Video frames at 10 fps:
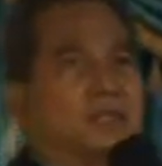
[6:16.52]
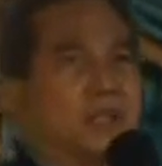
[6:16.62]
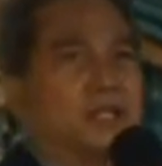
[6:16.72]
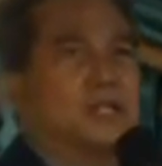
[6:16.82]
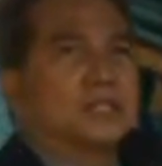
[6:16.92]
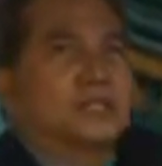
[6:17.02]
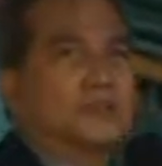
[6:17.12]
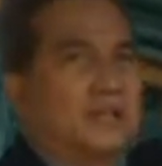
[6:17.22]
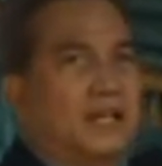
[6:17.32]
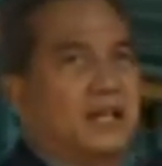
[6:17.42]
speaks
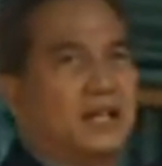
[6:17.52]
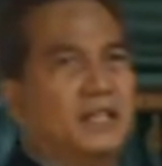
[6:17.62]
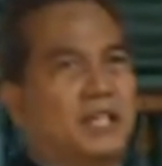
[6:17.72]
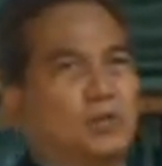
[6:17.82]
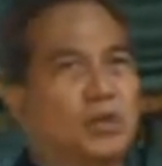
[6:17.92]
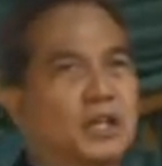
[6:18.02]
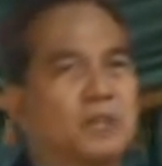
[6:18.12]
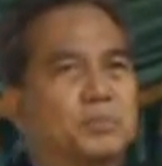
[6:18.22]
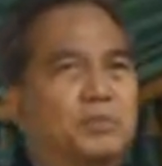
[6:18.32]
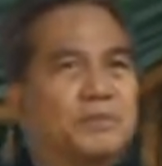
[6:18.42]
of the end and will
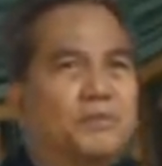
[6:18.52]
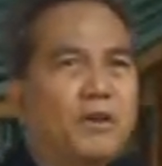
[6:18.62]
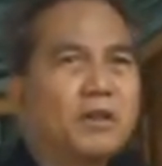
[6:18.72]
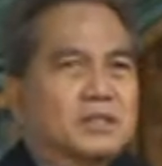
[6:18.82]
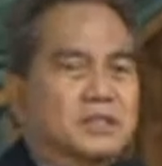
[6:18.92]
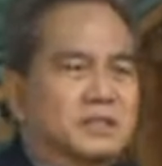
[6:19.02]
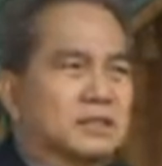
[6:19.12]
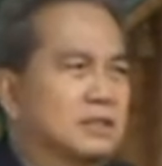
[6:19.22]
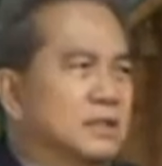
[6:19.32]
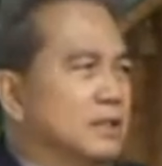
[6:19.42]
not prove
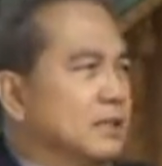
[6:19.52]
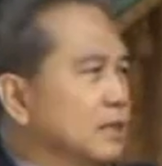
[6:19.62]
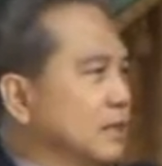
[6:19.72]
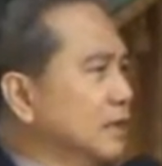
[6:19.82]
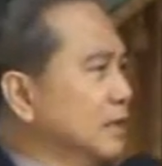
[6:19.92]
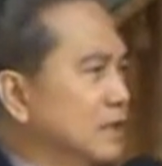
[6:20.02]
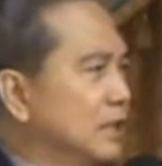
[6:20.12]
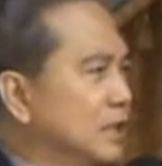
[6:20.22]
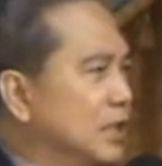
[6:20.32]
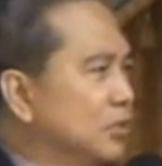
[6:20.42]
false.
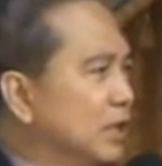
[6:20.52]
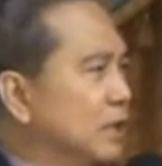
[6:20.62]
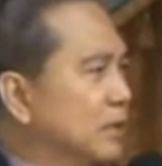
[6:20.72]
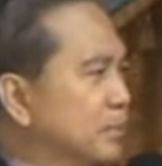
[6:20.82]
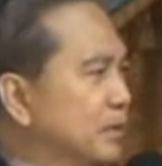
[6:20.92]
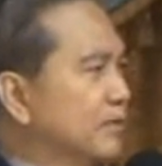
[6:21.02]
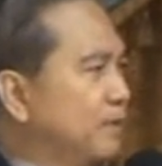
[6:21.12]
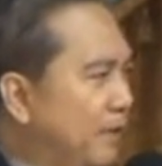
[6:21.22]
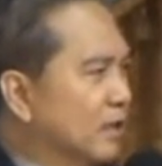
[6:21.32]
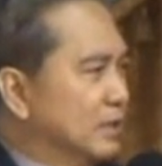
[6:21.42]
It will not prove
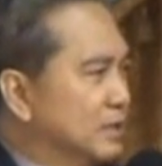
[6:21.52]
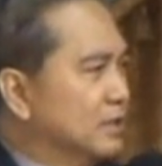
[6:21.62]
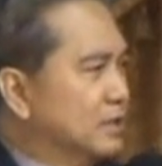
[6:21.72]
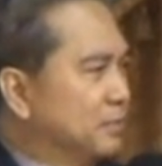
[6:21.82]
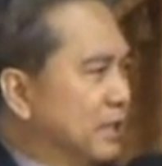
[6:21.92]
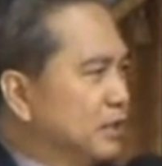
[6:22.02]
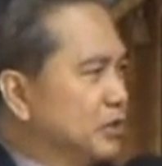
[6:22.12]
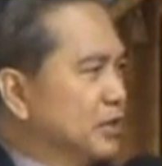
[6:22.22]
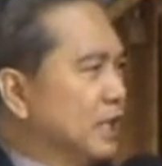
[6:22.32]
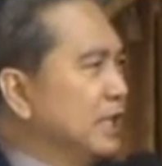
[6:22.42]
false. Meaning
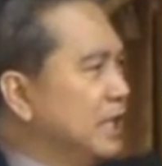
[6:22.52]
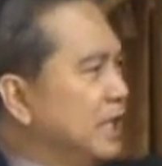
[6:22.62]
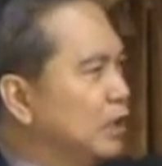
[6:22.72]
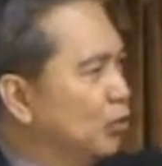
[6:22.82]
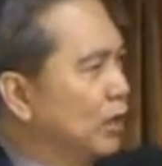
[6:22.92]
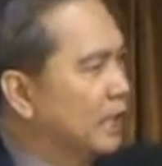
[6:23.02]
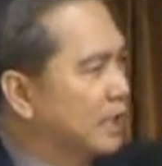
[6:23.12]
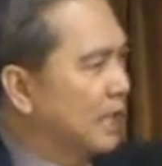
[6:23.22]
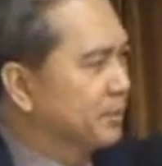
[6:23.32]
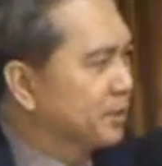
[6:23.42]
to say, it will
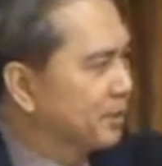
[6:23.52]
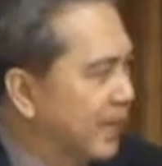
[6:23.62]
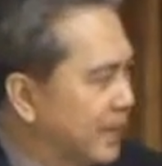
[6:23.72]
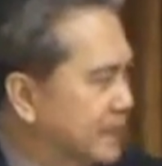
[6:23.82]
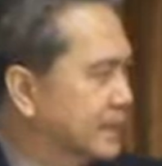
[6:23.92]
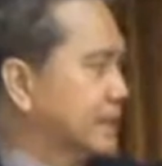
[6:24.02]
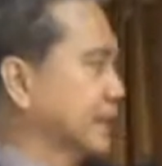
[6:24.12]
come to pass.